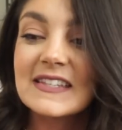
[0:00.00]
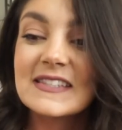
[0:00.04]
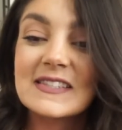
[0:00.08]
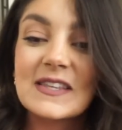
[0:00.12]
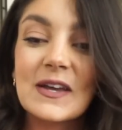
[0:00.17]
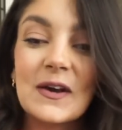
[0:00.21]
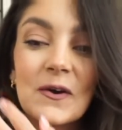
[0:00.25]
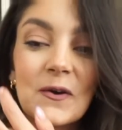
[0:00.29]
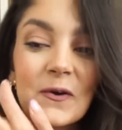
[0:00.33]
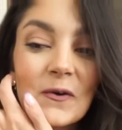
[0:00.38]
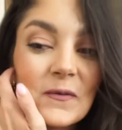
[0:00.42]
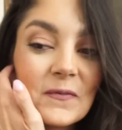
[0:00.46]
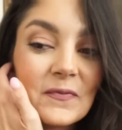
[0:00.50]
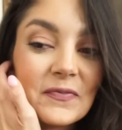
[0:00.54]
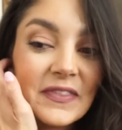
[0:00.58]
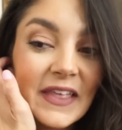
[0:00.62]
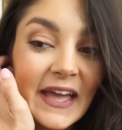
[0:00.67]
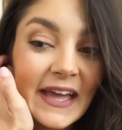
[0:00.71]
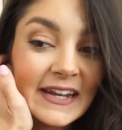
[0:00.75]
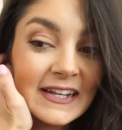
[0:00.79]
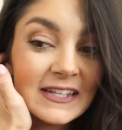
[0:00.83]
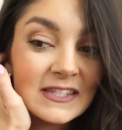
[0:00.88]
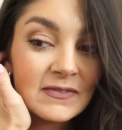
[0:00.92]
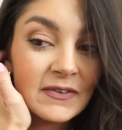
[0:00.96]
So
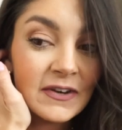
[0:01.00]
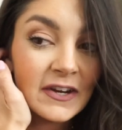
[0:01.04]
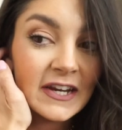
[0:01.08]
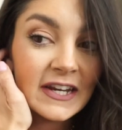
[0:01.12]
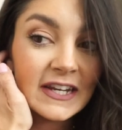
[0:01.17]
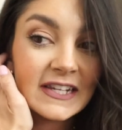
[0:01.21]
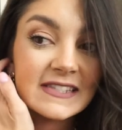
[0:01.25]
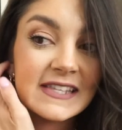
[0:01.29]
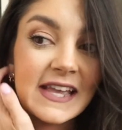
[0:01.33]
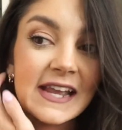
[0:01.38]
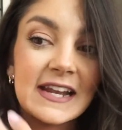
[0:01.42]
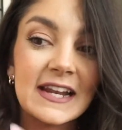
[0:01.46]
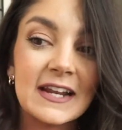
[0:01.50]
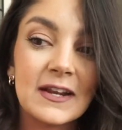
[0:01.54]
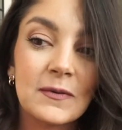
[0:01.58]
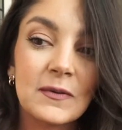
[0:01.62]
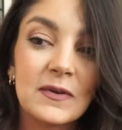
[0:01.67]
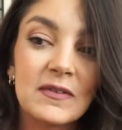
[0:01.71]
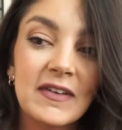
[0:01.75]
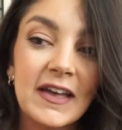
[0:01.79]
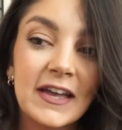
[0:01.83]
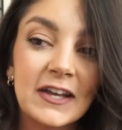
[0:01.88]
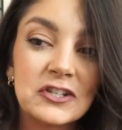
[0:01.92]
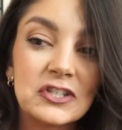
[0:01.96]
that is very exciting.
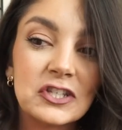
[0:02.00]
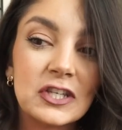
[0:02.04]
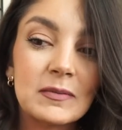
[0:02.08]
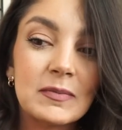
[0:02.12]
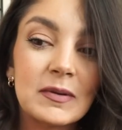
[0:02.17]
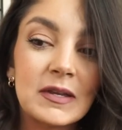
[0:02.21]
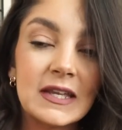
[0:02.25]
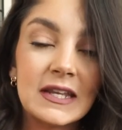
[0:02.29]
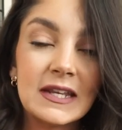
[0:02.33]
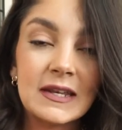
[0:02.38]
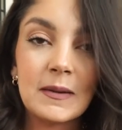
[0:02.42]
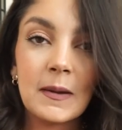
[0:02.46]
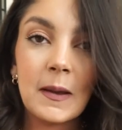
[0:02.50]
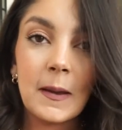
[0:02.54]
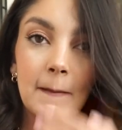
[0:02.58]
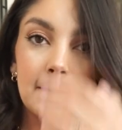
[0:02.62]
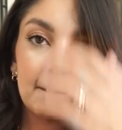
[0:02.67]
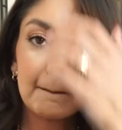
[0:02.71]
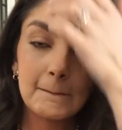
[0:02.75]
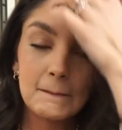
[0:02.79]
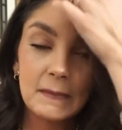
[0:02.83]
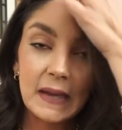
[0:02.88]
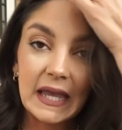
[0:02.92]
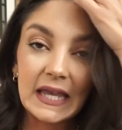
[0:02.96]
We've actually been
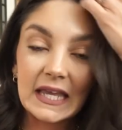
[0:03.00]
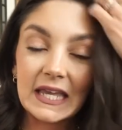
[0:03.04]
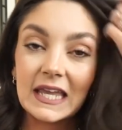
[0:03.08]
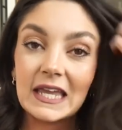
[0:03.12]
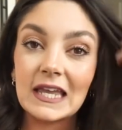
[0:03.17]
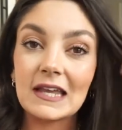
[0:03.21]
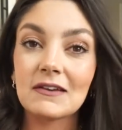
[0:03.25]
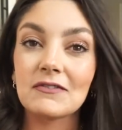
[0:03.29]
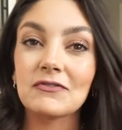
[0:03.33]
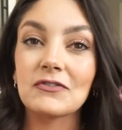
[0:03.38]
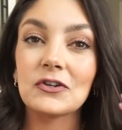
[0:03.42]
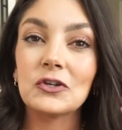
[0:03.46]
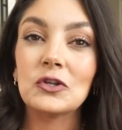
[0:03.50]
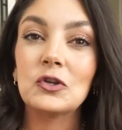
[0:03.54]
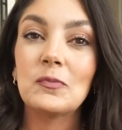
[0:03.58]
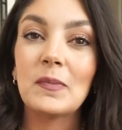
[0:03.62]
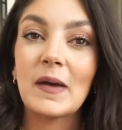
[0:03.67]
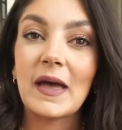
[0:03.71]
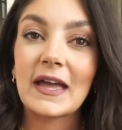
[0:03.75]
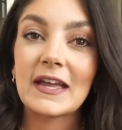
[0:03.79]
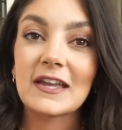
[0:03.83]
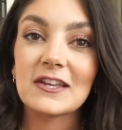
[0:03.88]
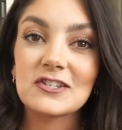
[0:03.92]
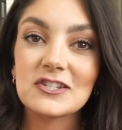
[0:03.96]
begging for new
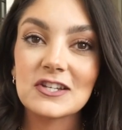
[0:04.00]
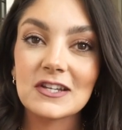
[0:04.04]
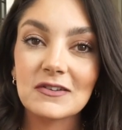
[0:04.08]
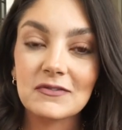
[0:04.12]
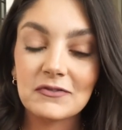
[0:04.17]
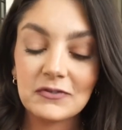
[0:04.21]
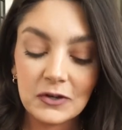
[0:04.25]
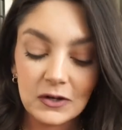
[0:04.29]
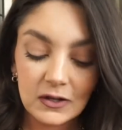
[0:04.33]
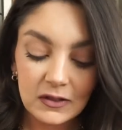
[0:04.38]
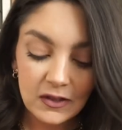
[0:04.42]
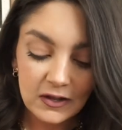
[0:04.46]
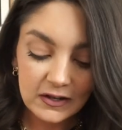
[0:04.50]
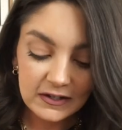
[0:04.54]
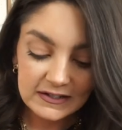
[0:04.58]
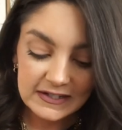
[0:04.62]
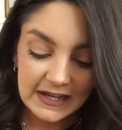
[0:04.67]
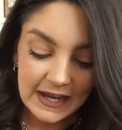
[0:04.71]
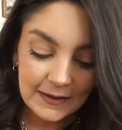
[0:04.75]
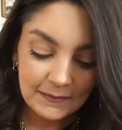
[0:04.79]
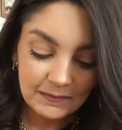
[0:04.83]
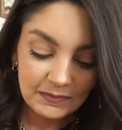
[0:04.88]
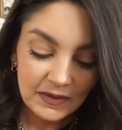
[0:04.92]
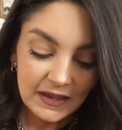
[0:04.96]
packaging for a long
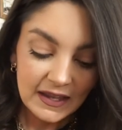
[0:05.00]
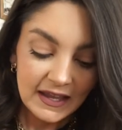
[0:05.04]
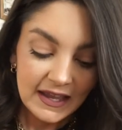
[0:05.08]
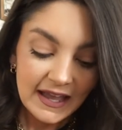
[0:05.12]
time.